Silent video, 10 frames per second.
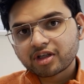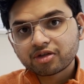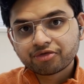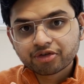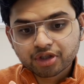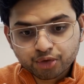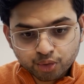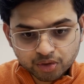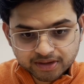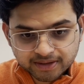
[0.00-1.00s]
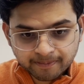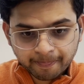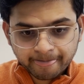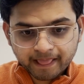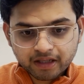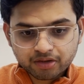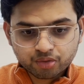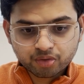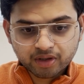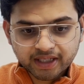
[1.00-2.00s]
for the tools.
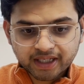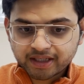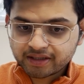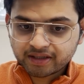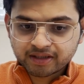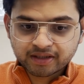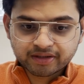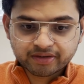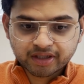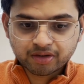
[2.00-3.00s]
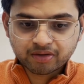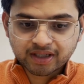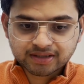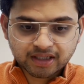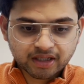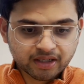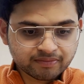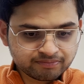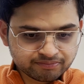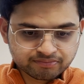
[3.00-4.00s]
Google Calendar, Trello, Asana,
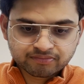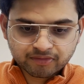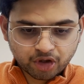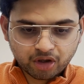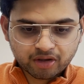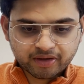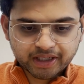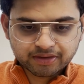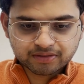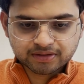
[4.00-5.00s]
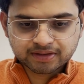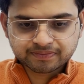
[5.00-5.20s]
all great tools.